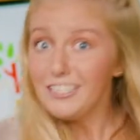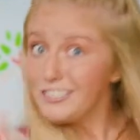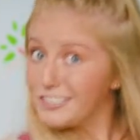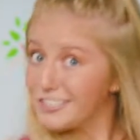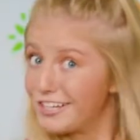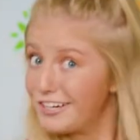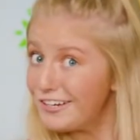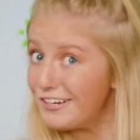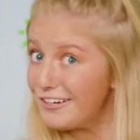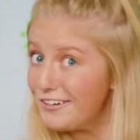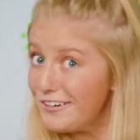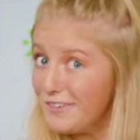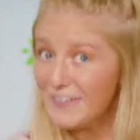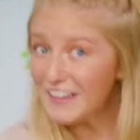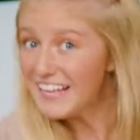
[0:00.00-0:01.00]

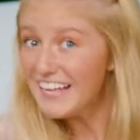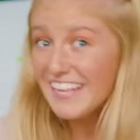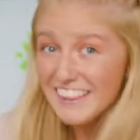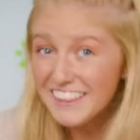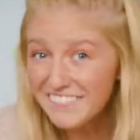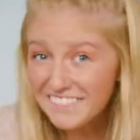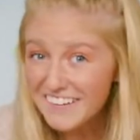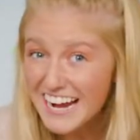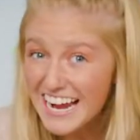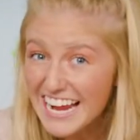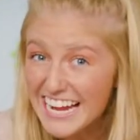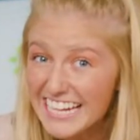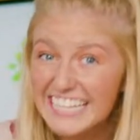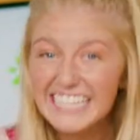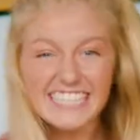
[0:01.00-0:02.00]
two,
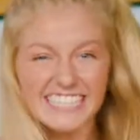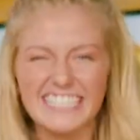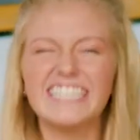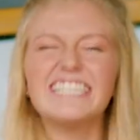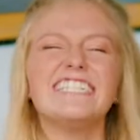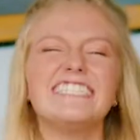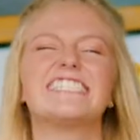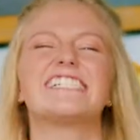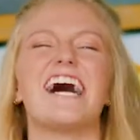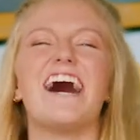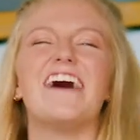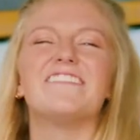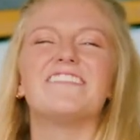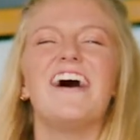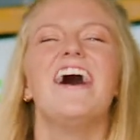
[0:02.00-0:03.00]
three. Good
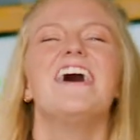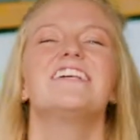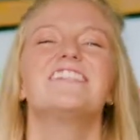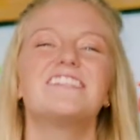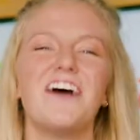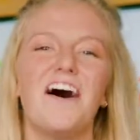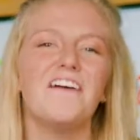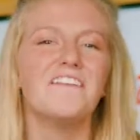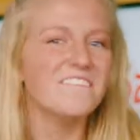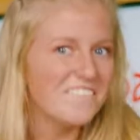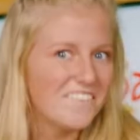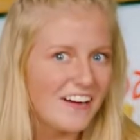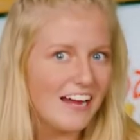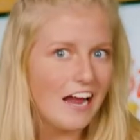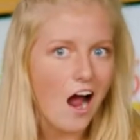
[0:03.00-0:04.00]
job. So,
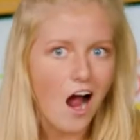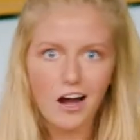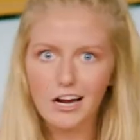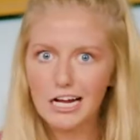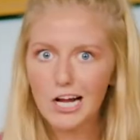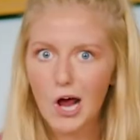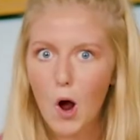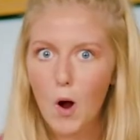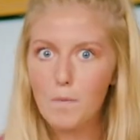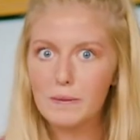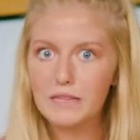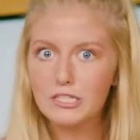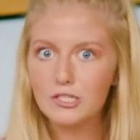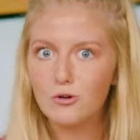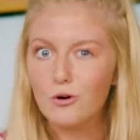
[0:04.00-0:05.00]
we are gonna
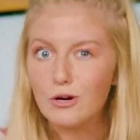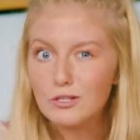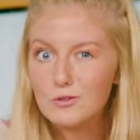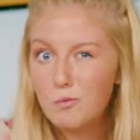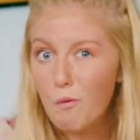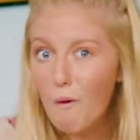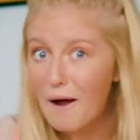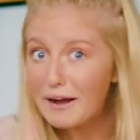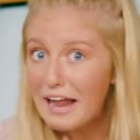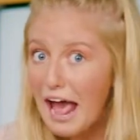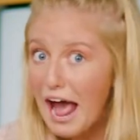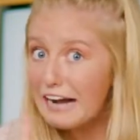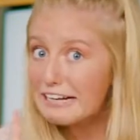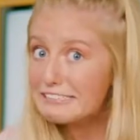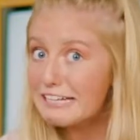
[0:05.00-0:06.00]
open the doors one
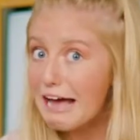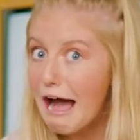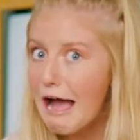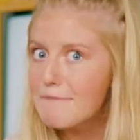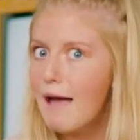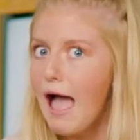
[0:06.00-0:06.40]
at a time,